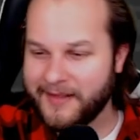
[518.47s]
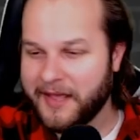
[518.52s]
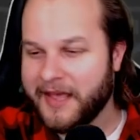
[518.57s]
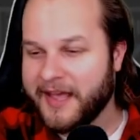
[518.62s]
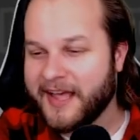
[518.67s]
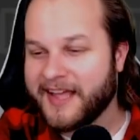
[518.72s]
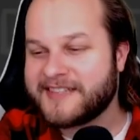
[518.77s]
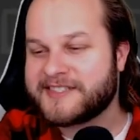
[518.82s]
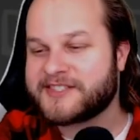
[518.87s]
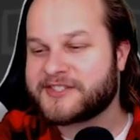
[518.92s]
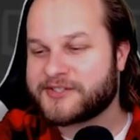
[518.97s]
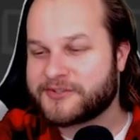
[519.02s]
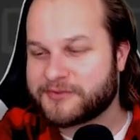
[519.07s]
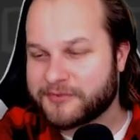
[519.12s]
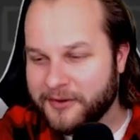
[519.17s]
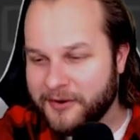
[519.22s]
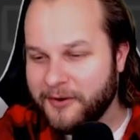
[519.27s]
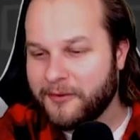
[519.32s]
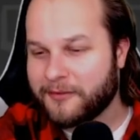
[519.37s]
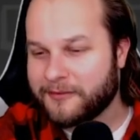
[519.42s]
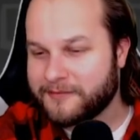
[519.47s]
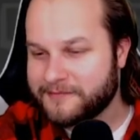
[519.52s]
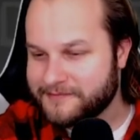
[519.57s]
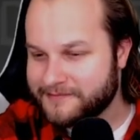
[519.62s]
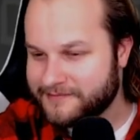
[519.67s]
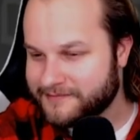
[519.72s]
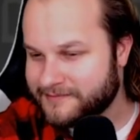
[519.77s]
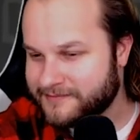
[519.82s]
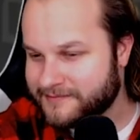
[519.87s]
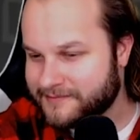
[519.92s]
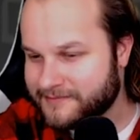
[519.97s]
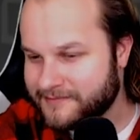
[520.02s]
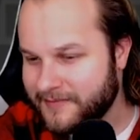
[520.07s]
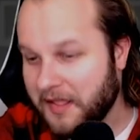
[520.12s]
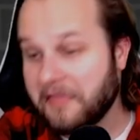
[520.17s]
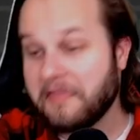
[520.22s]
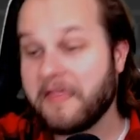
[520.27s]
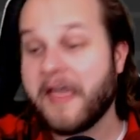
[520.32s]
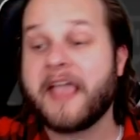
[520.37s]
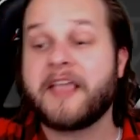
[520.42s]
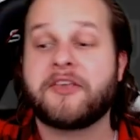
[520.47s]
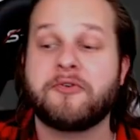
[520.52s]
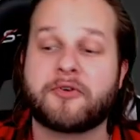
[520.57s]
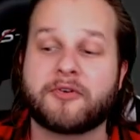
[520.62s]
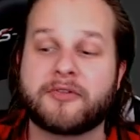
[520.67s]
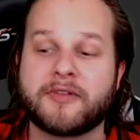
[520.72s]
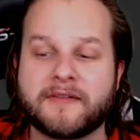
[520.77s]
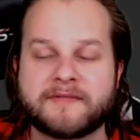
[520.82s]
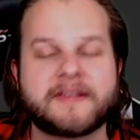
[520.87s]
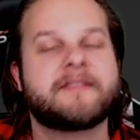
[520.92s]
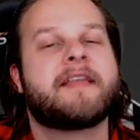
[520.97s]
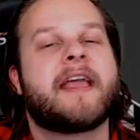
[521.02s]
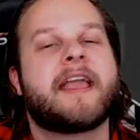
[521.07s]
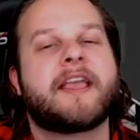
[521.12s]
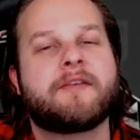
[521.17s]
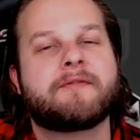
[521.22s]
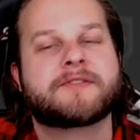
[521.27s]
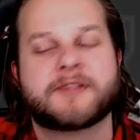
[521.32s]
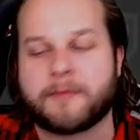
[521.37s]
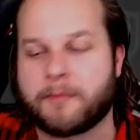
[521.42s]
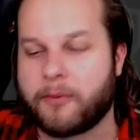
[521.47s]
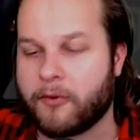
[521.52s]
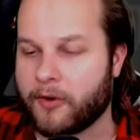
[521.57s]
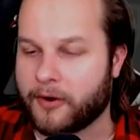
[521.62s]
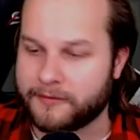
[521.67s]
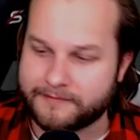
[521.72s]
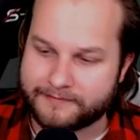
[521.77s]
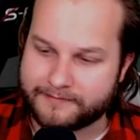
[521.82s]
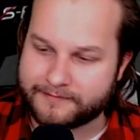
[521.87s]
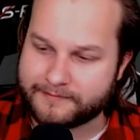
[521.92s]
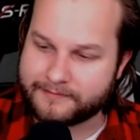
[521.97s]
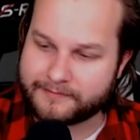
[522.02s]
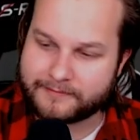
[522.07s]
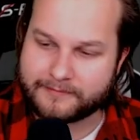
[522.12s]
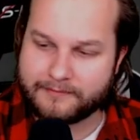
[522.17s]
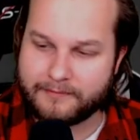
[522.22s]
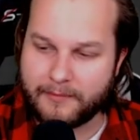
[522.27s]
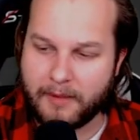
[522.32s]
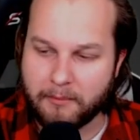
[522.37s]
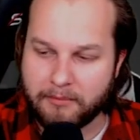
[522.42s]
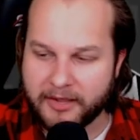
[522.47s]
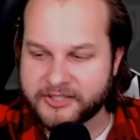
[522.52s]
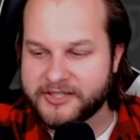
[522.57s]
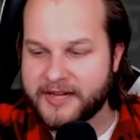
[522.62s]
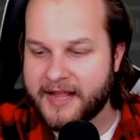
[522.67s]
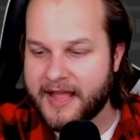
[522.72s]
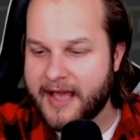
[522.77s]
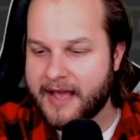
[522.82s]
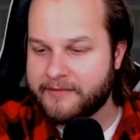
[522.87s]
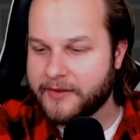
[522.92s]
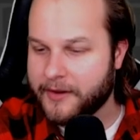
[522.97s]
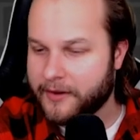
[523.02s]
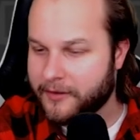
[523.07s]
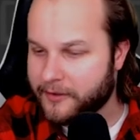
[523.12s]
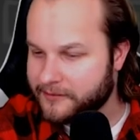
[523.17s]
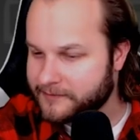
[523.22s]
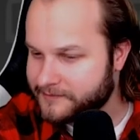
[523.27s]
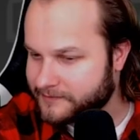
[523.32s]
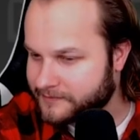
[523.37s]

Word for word: It's true. Thank you, Clifton. Thank you for support. Pleasure to have you here.